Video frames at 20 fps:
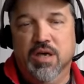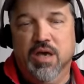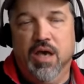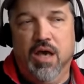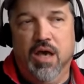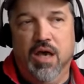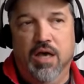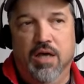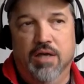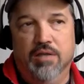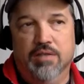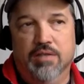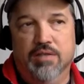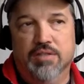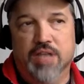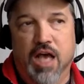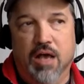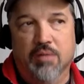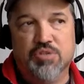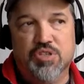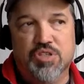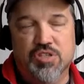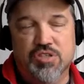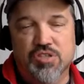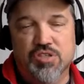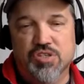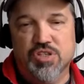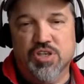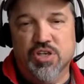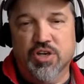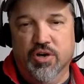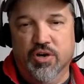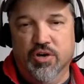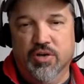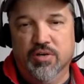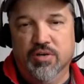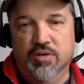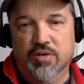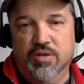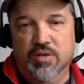Uh, Thompson
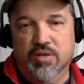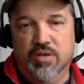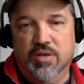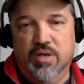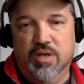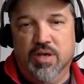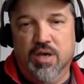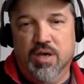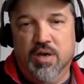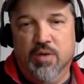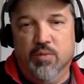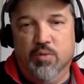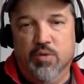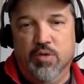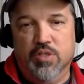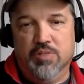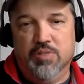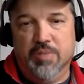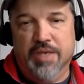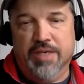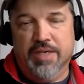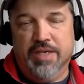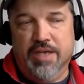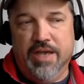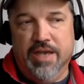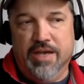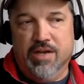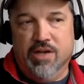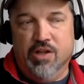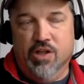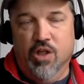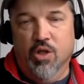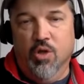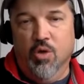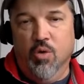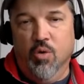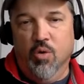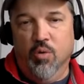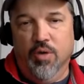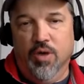Center was making a
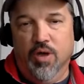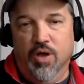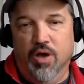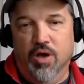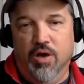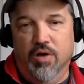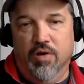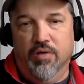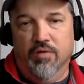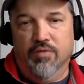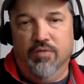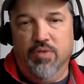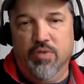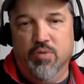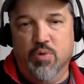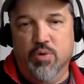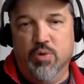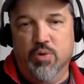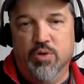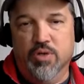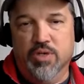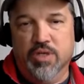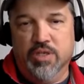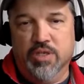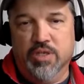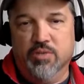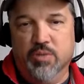clone of the Ruger ten